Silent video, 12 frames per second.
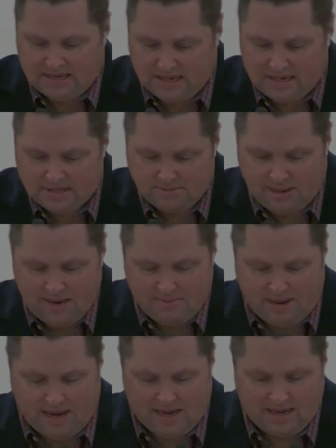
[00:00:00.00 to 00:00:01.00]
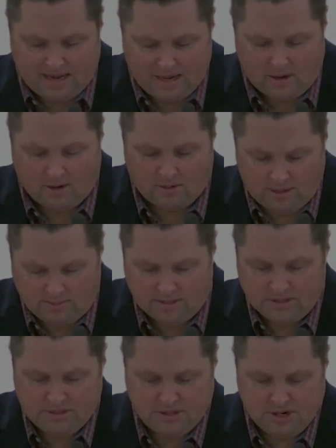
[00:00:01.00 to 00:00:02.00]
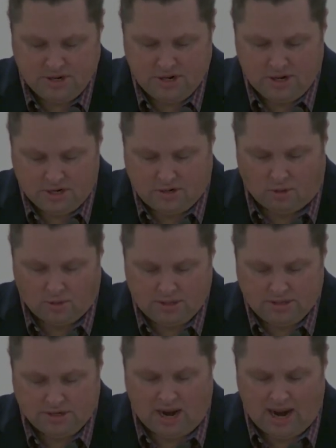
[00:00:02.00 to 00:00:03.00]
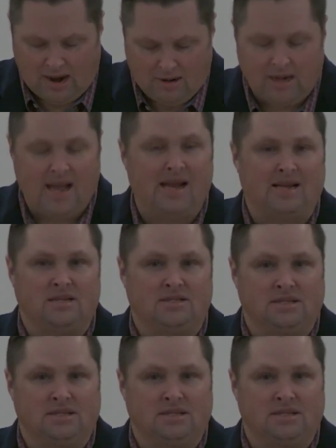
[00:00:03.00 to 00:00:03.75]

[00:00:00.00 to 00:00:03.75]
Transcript: Let us make man in our image, according to our likeness.